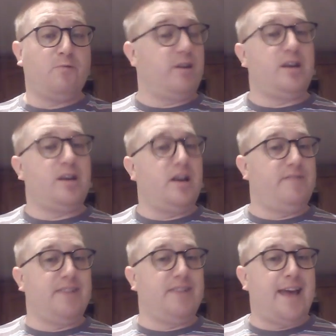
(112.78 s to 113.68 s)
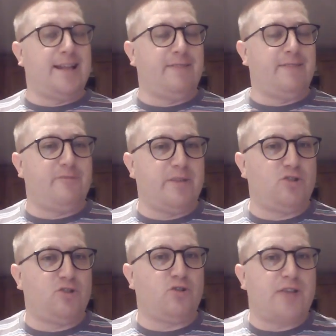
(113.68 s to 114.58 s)
where you can't even get any
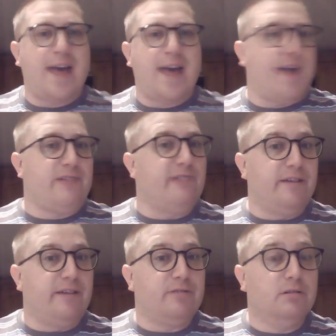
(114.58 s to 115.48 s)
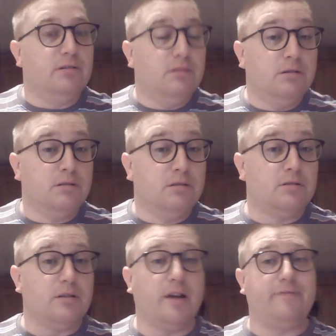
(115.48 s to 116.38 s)
information on that aircraft.
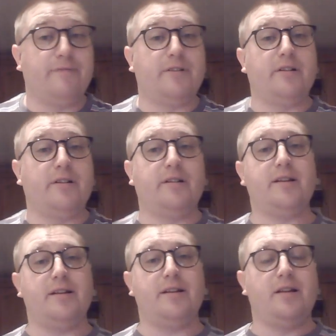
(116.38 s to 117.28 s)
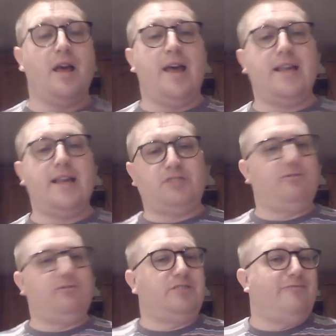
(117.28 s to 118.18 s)
After it
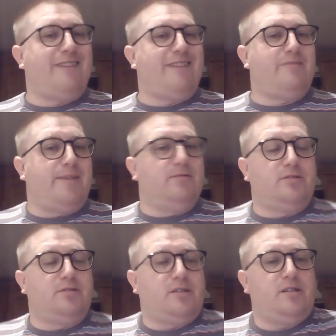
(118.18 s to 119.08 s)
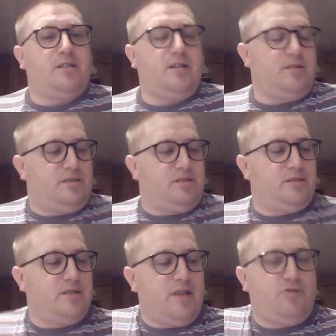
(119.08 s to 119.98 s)
swings around about.
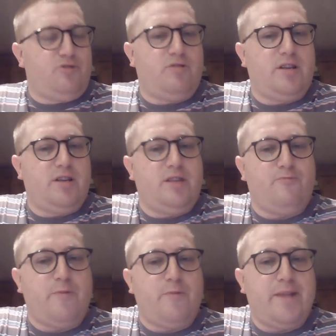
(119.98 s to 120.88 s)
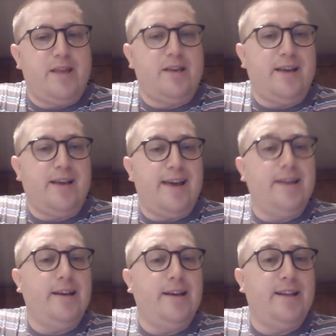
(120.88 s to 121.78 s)
It's literally one minute you can get
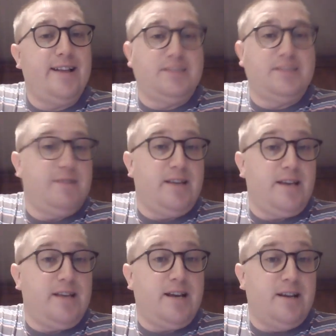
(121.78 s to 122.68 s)
it and the next minute you